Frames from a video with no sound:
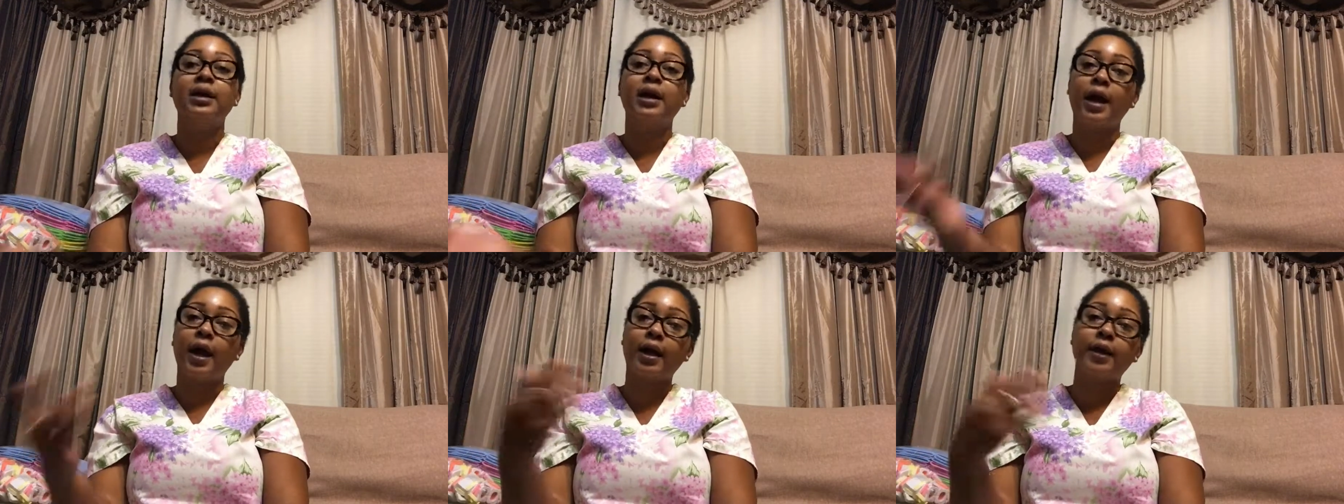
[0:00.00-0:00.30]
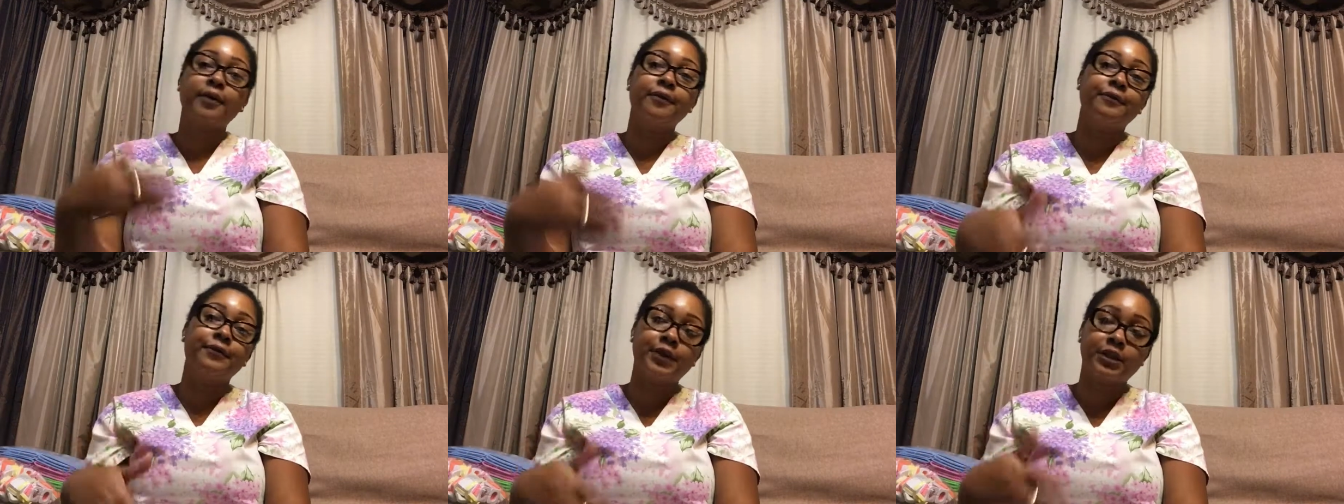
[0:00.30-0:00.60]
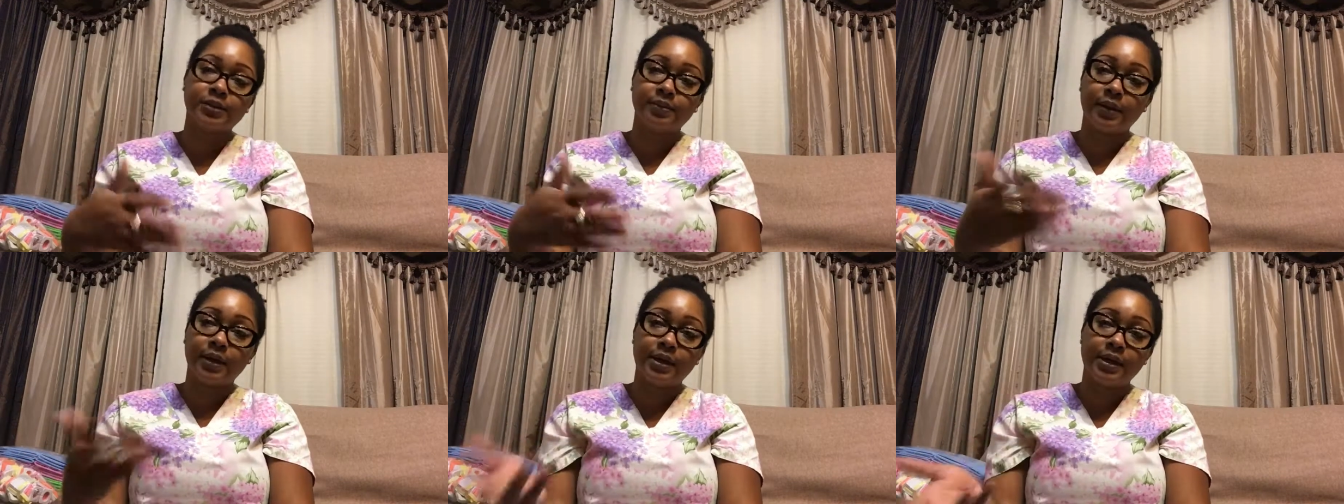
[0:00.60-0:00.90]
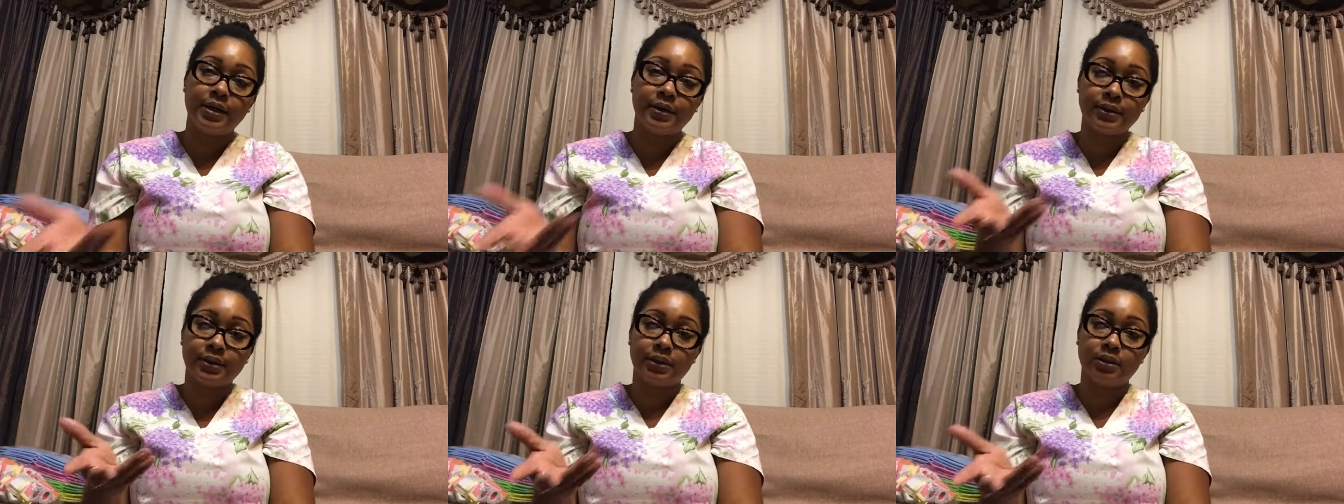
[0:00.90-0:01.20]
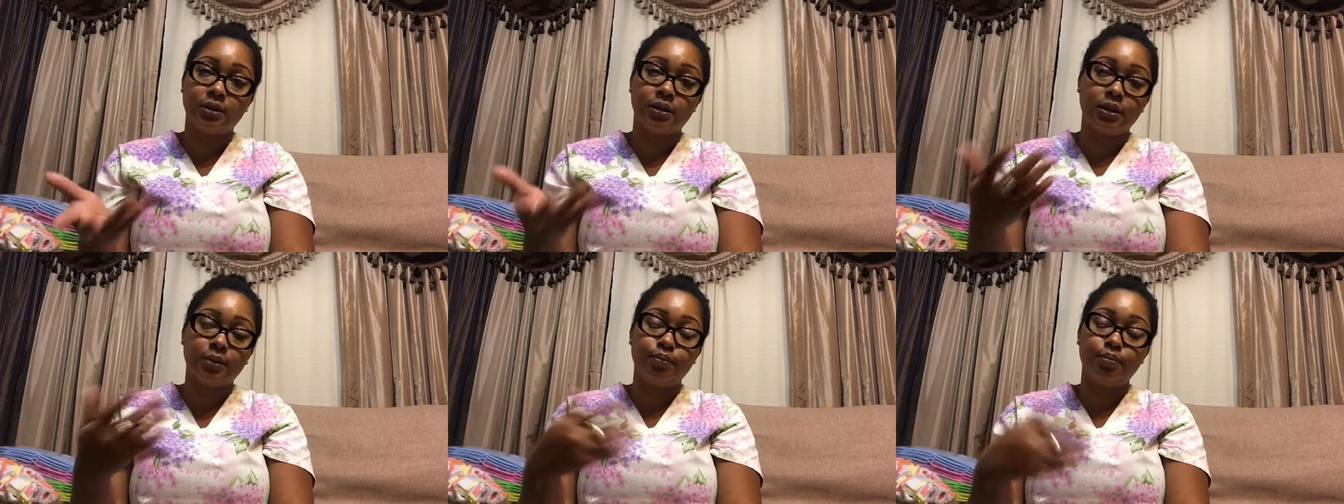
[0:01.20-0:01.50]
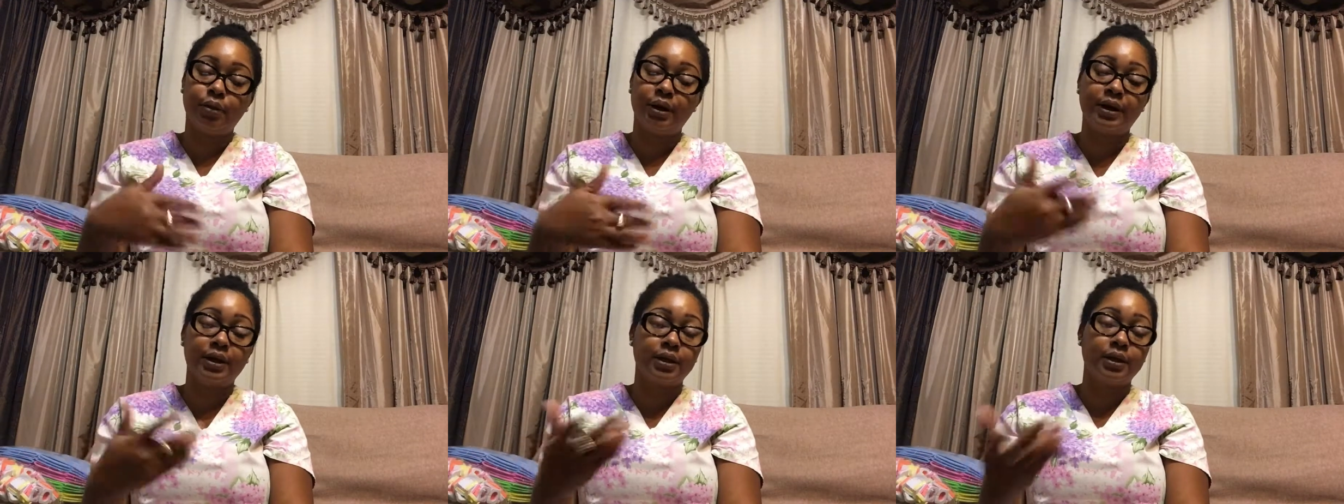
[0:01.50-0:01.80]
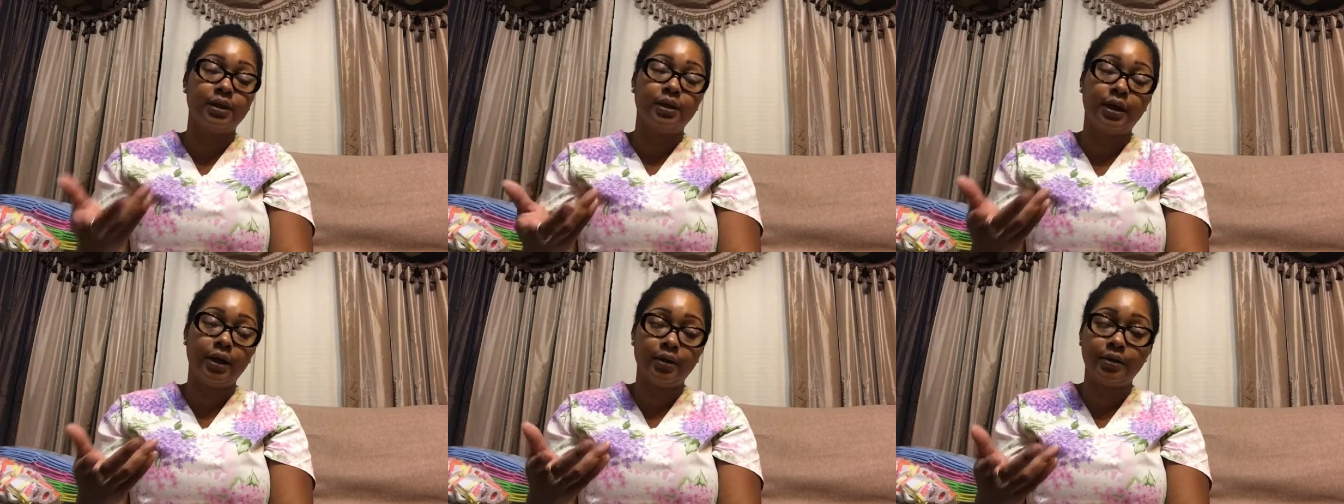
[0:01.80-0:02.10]
I can fix my nails, and breaking
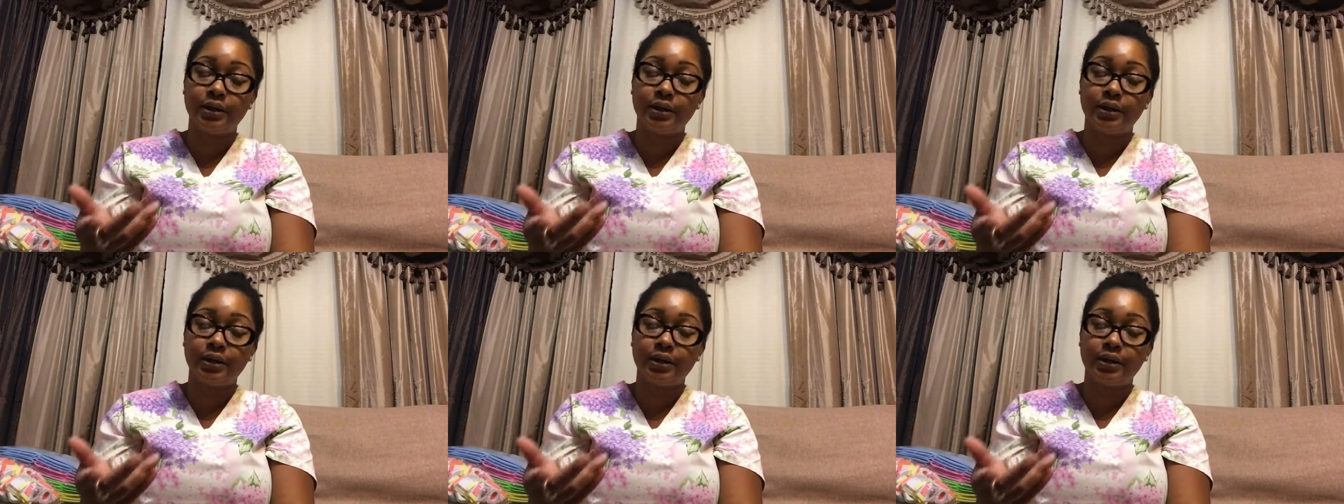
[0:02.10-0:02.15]
a nail